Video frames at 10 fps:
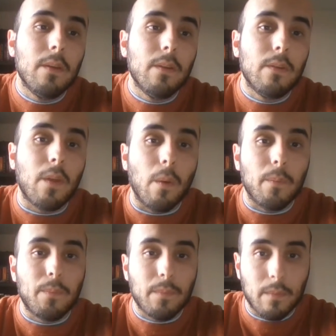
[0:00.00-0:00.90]
So
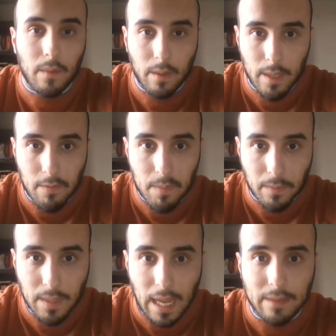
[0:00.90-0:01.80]
enough
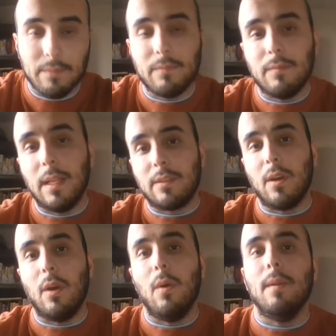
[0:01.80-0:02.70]
about that. Let's
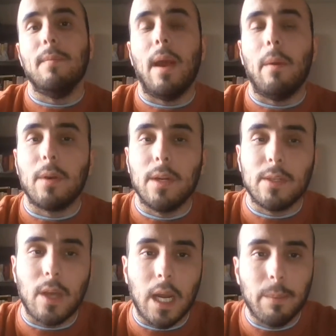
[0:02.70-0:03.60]
go and we're going
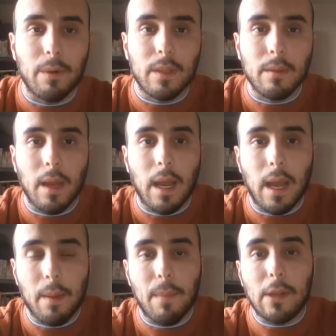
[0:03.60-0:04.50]
to talk
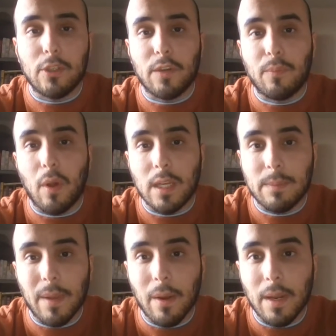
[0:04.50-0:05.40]
about measures of
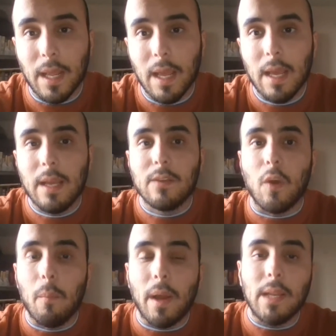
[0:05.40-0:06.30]
prosperity.
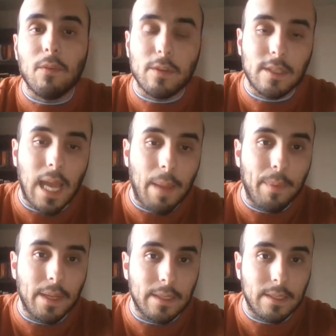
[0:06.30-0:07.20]
So money versus
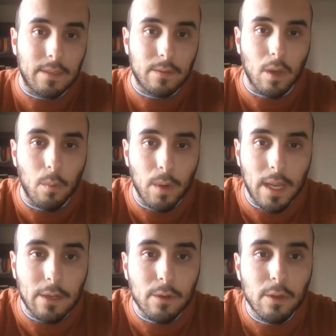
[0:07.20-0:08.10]
happiness. So we
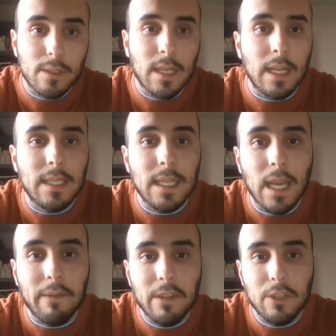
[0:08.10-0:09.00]
introduced this
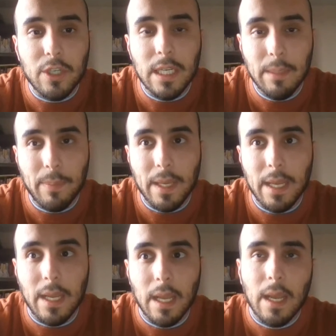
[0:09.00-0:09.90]
idea of the
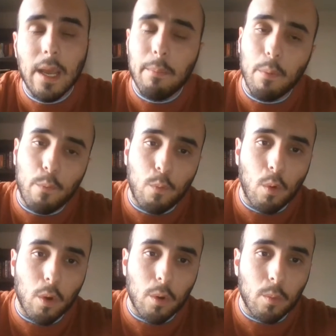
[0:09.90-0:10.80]
GDP
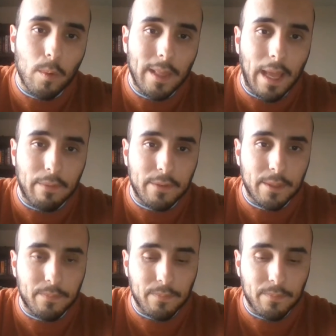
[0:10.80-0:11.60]
before we left